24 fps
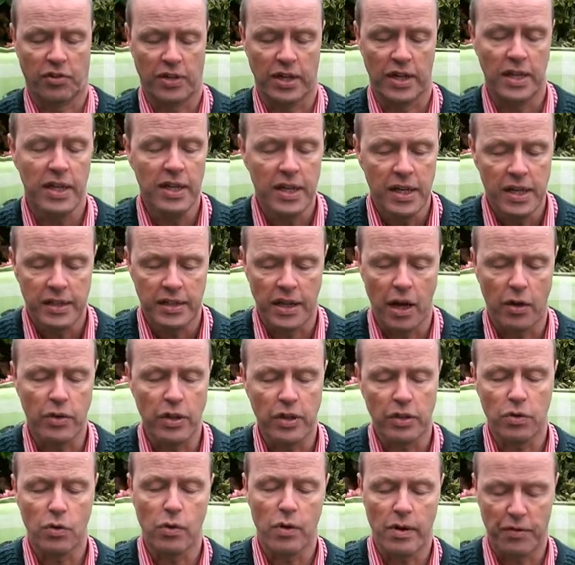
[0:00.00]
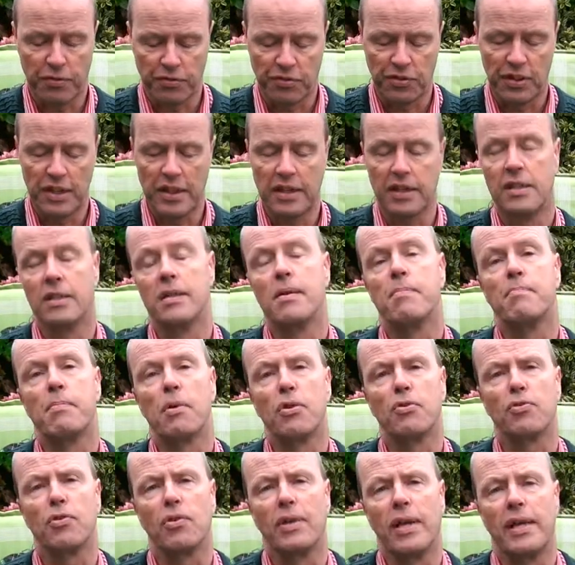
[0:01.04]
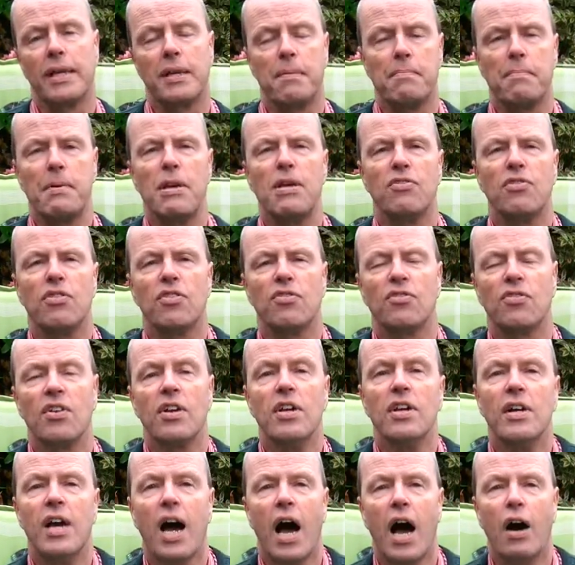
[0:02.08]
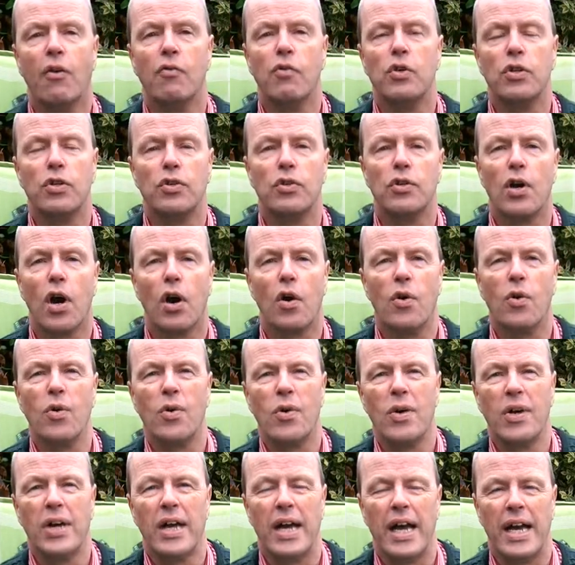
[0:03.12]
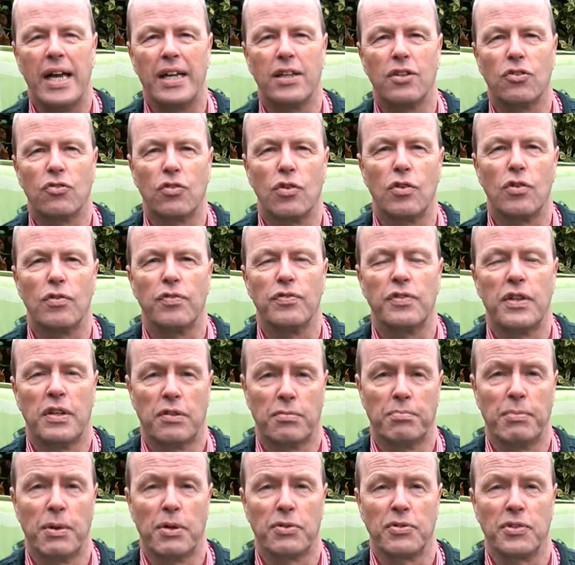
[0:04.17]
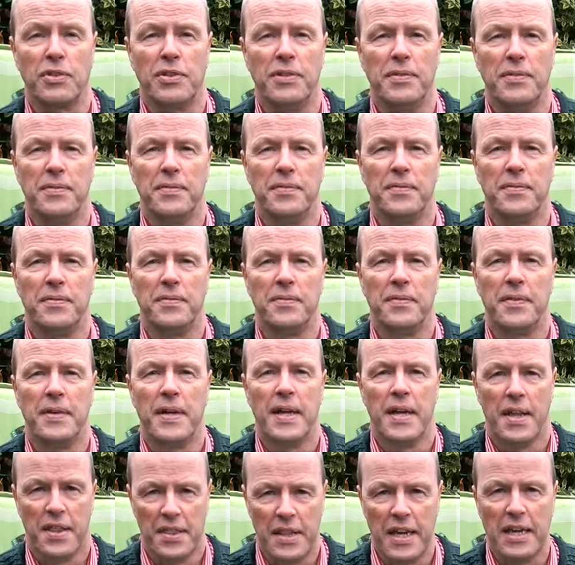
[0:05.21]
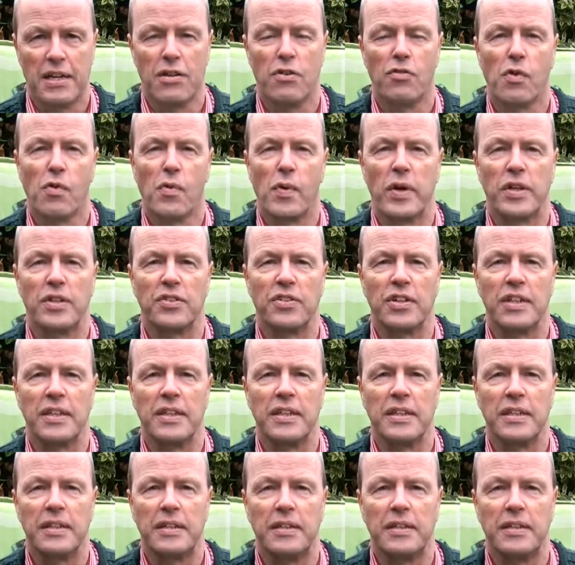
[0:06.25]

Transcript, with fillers: Uh, now that you have seen the puzzle and the pieces, how would you go and solve this puzzle? Thank you for watching.